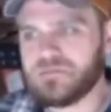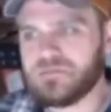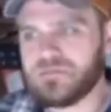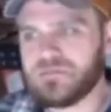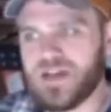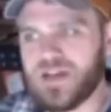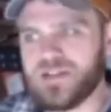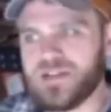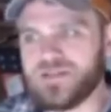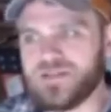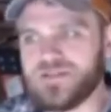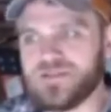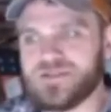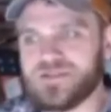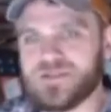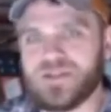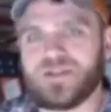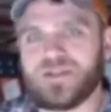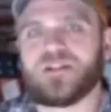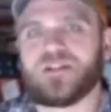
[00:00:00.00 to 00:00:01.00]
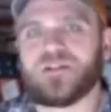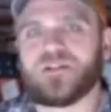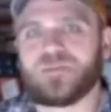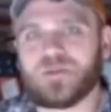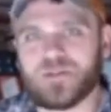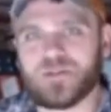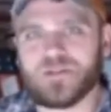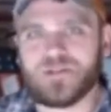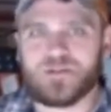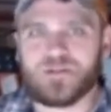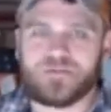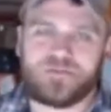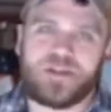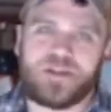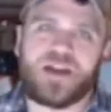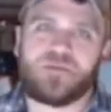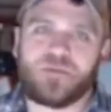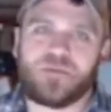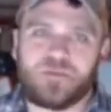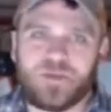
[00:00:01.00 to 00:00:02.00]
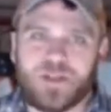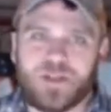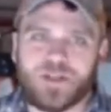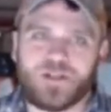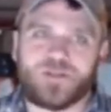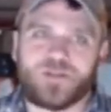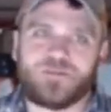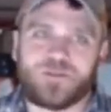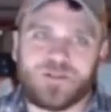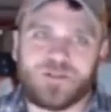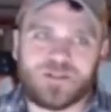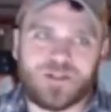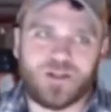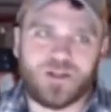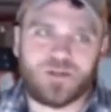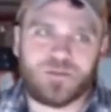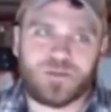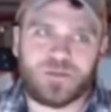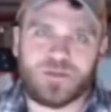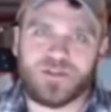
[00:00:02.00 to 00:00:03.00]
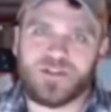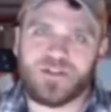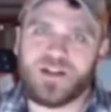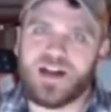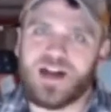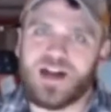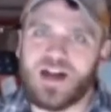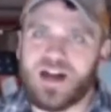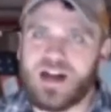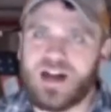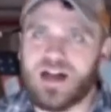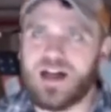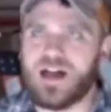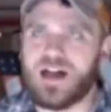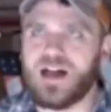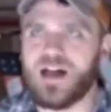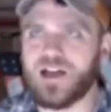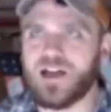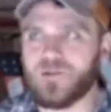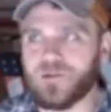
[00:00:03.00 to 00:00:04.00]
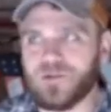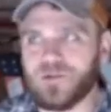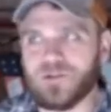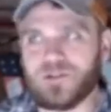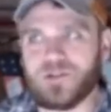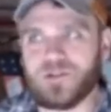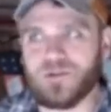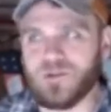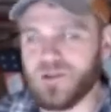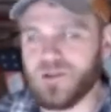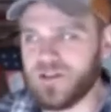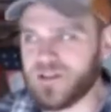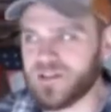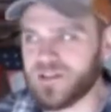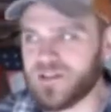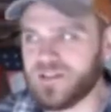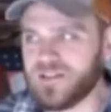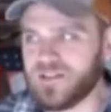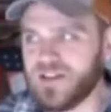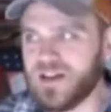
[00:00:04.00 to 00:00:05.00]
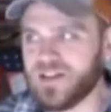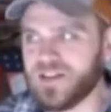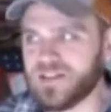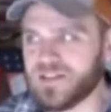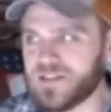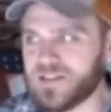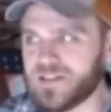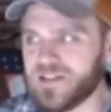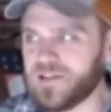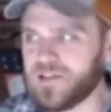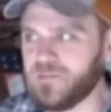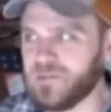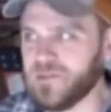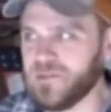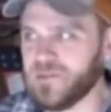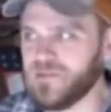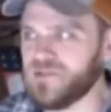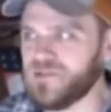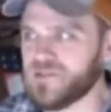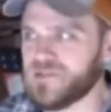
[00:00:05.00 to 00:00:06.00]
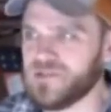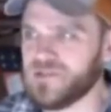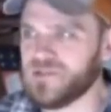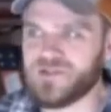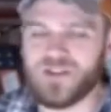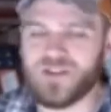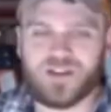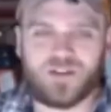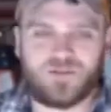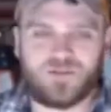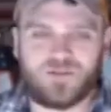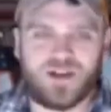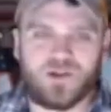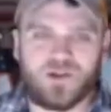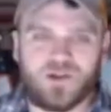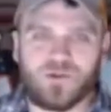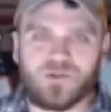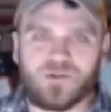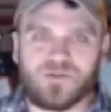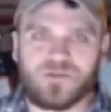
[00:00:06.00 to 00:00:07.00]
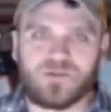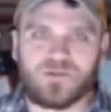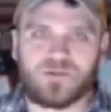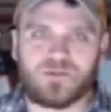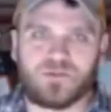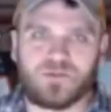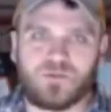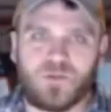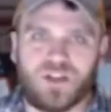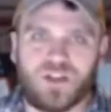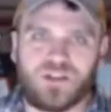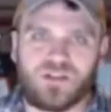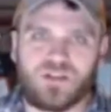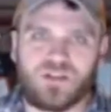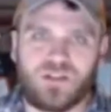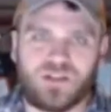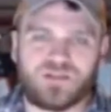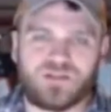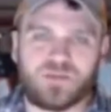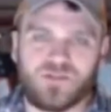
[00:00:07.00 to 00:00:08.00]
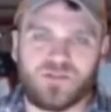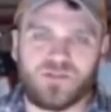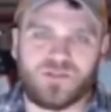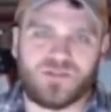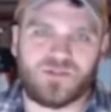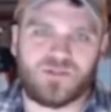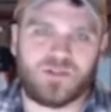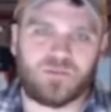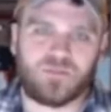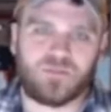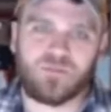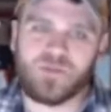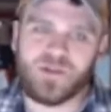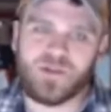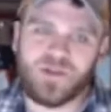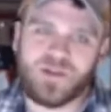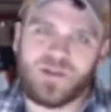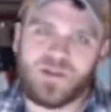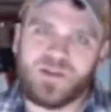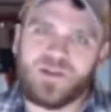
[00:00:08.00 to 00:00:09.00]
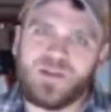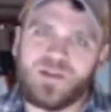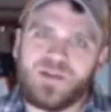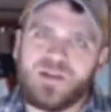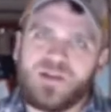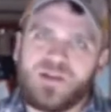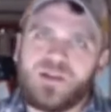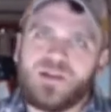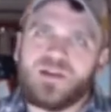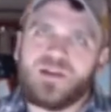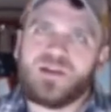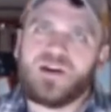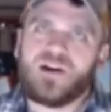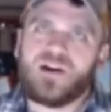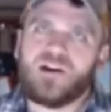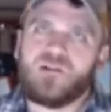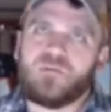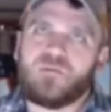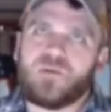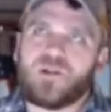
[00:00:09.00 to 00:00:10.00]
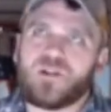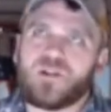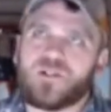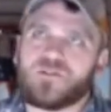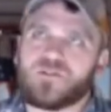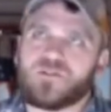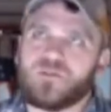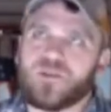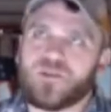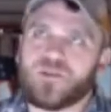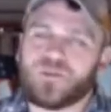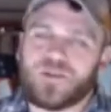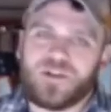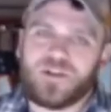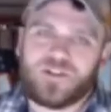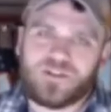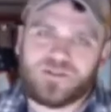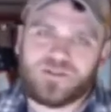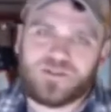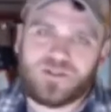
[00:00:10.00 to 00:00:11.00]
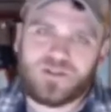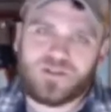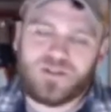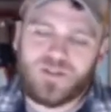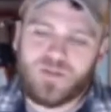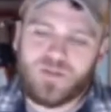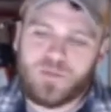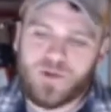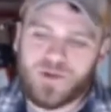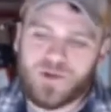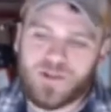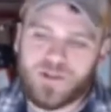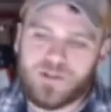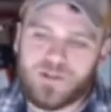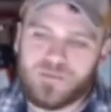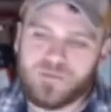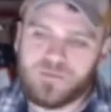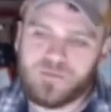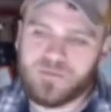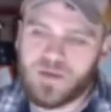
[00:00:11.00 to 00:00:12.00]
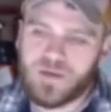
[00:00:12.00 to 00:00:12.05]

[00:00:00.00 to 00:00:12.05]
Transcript: As a carpenter, cabinet maker, finish carpenter, I really don't like it. I think I can build just as tight of a house with like zip system or some other products that are on the market.